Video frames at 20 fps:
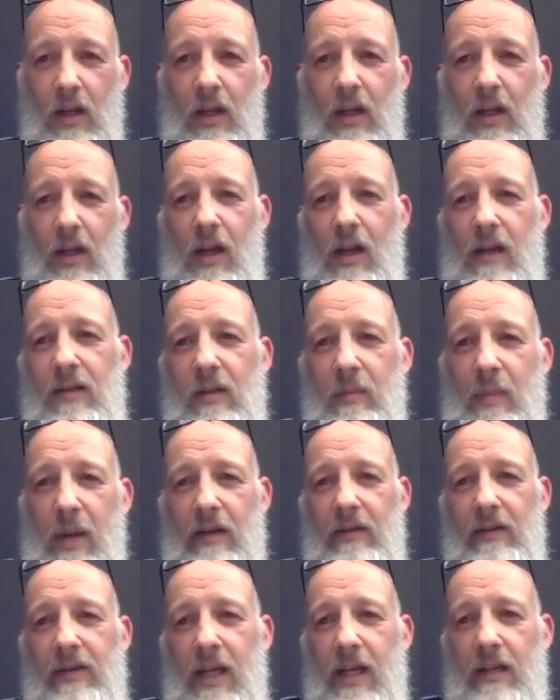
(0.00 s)
It's
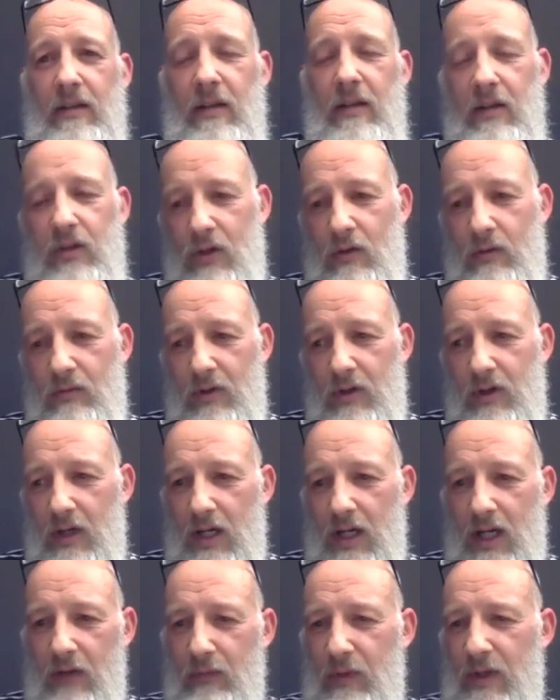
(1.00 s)
about saying to the children,
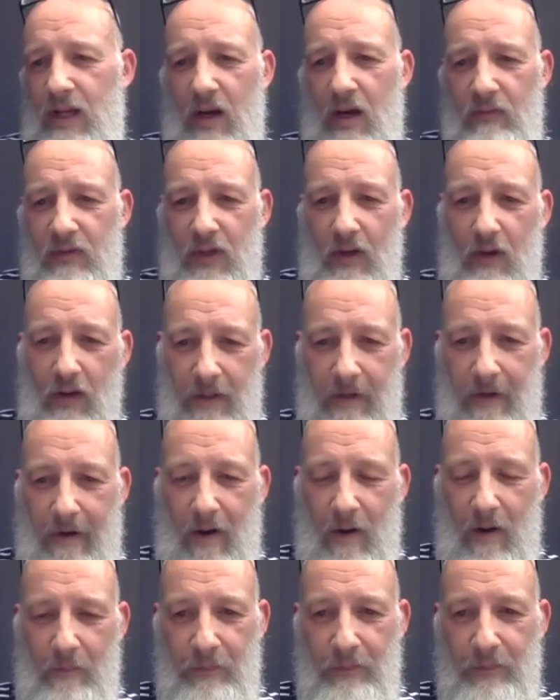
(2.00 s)
if we don't tidy
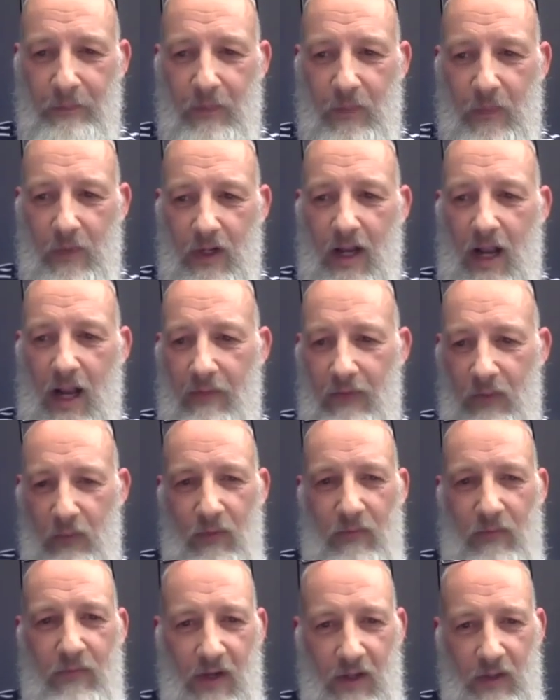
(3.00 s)
up after we
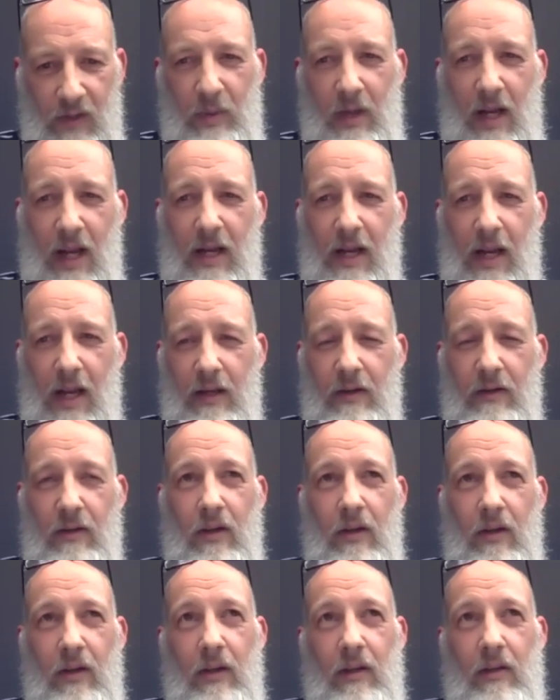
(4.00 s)
finish playing,
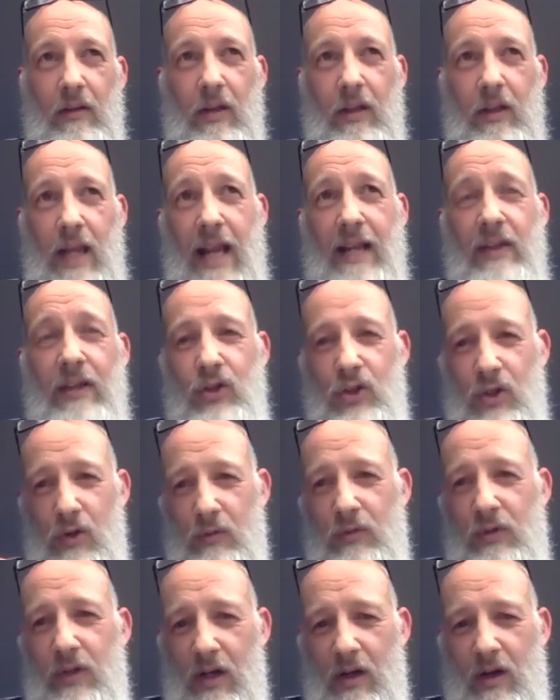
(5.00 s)
the next
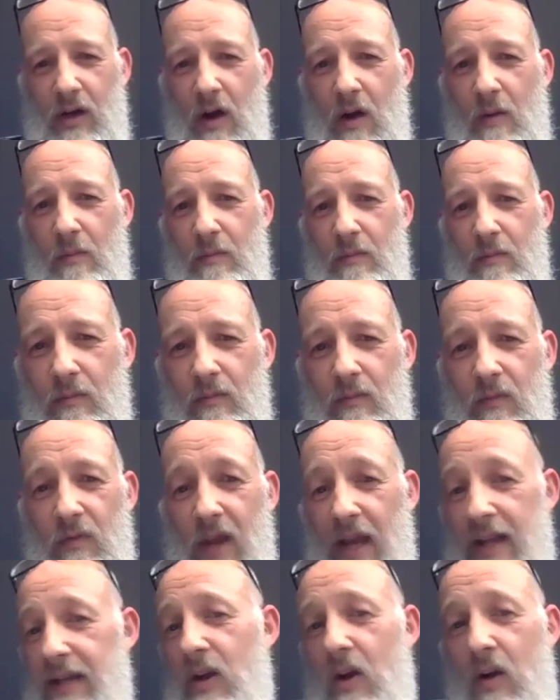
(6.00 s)
children that come,
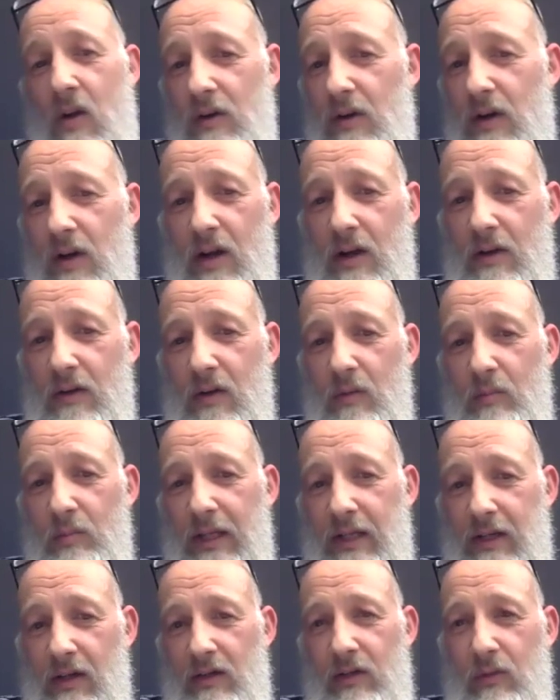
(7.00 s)
they can't learn
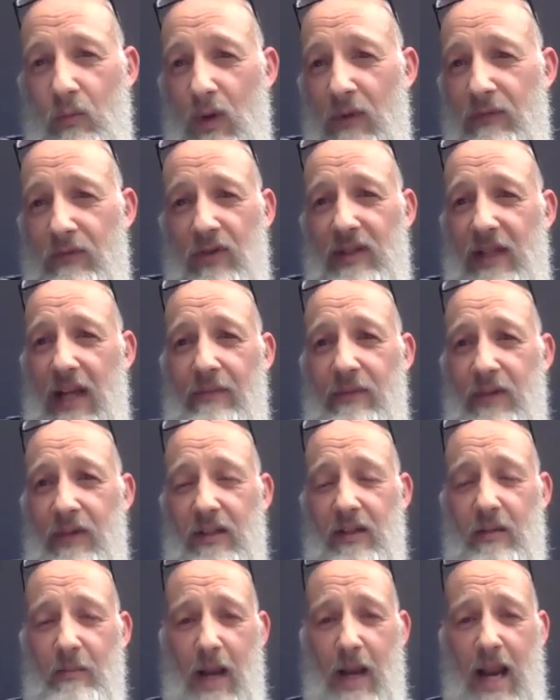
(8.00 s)
because we've just left it as
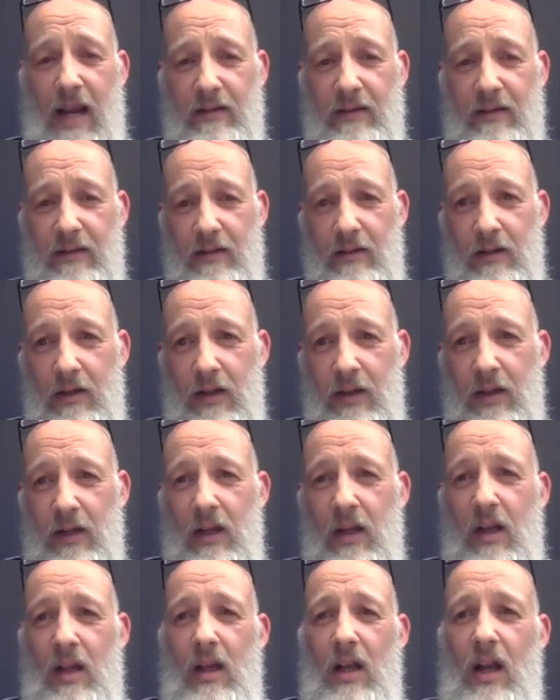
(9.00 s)
a mess.
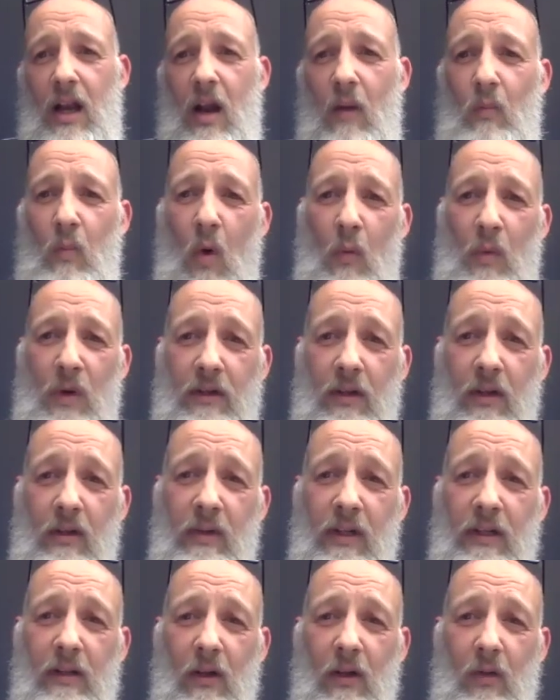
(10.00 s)
And what we do
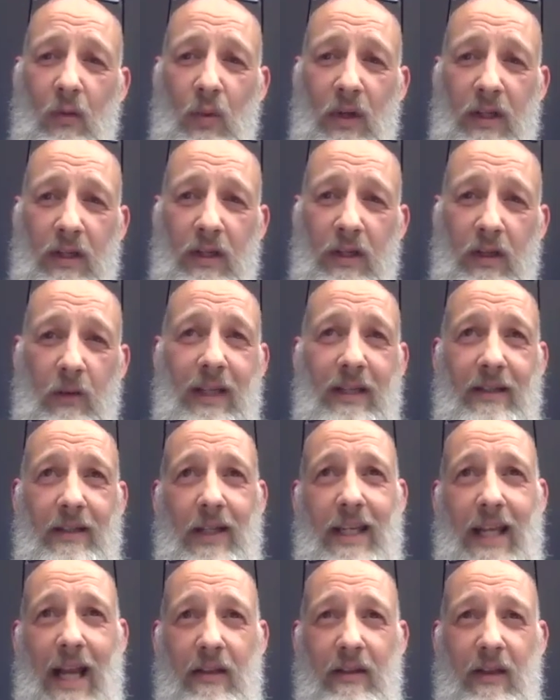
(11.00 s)
is we do it
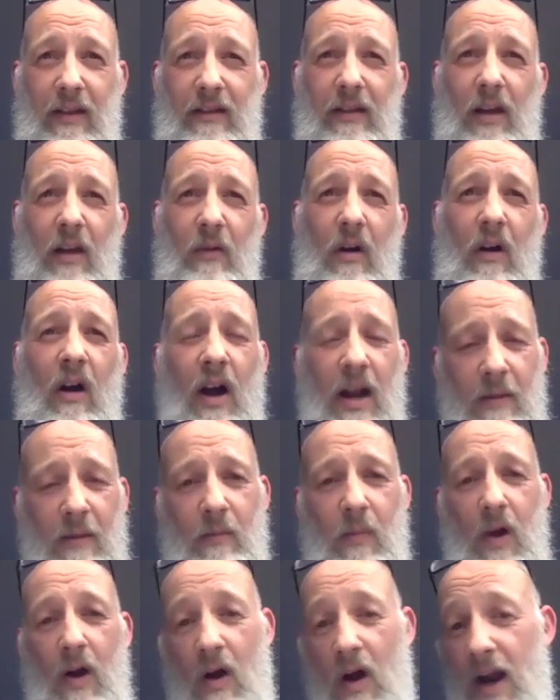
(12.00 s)
together. So I am
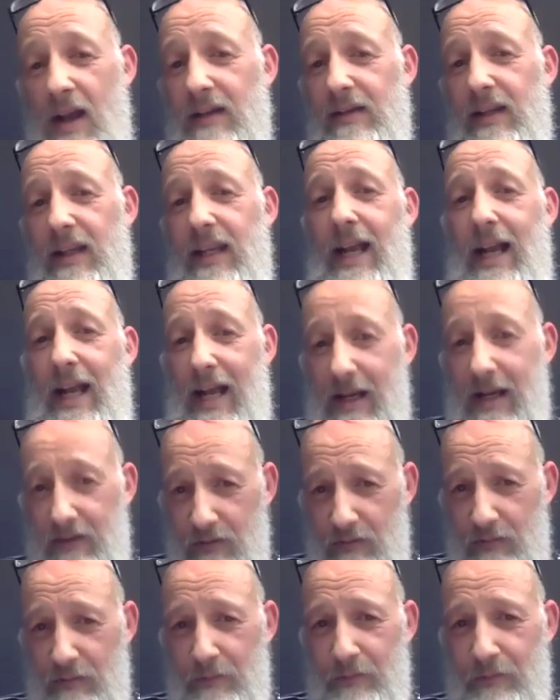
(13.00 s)
I as the
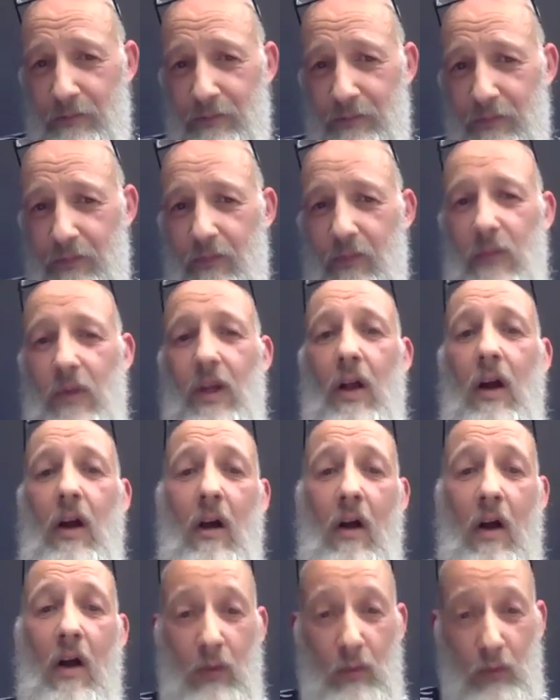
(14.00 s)
adult,
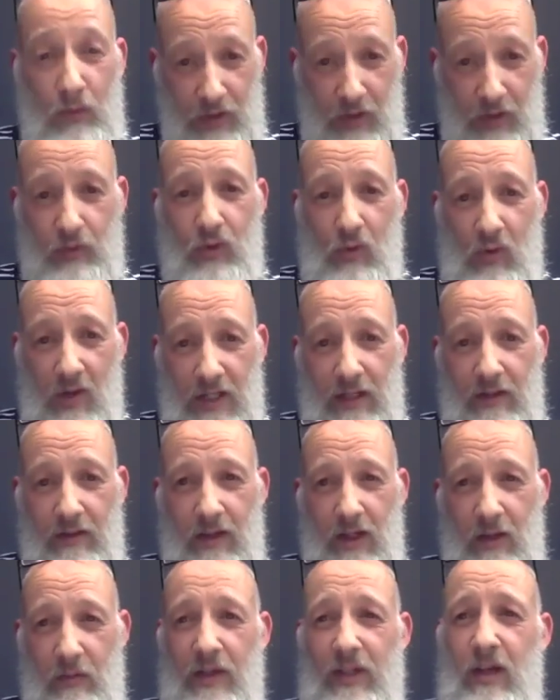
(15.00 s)
I also join in
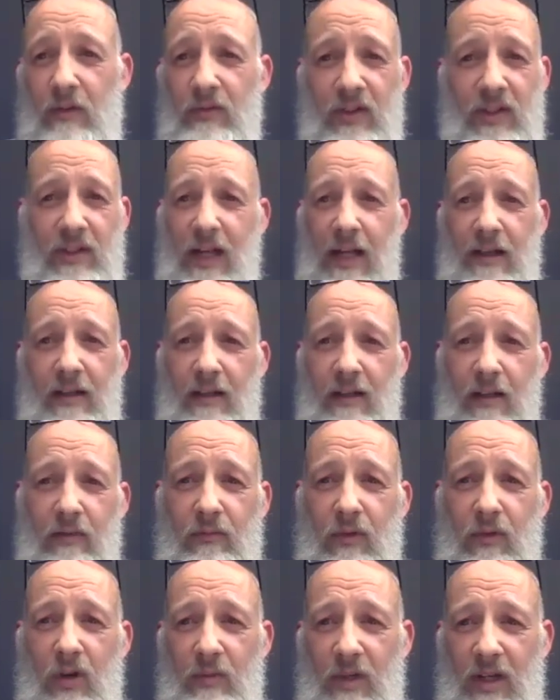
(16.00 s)
too. I don't just stand in the
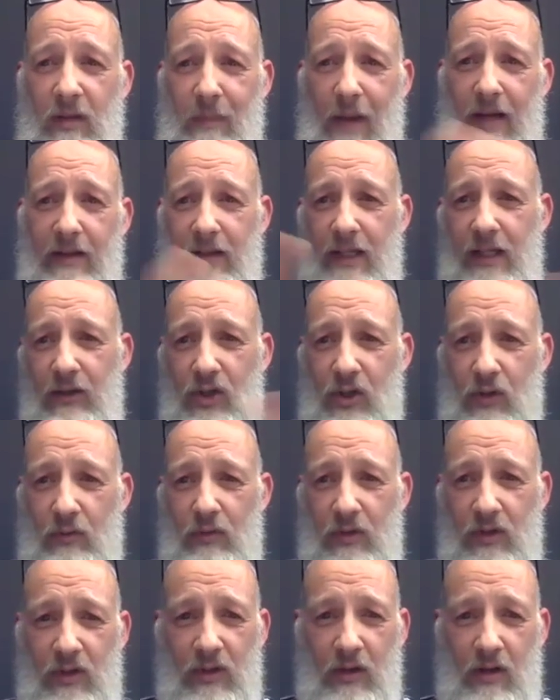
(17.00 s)
room commanding children
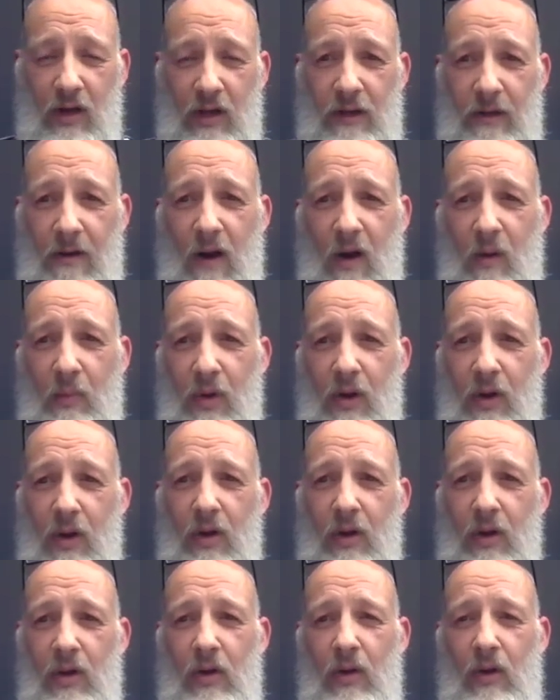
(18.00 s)
to tidy up.
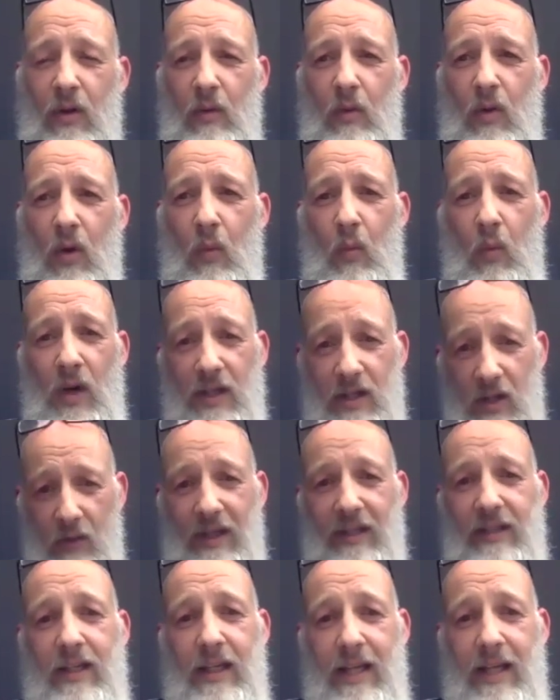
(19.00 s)
Yeah. We do
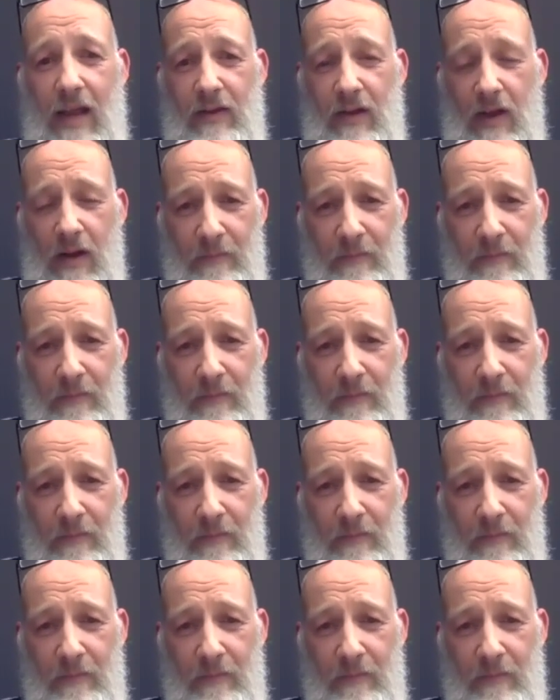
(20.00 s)
it together.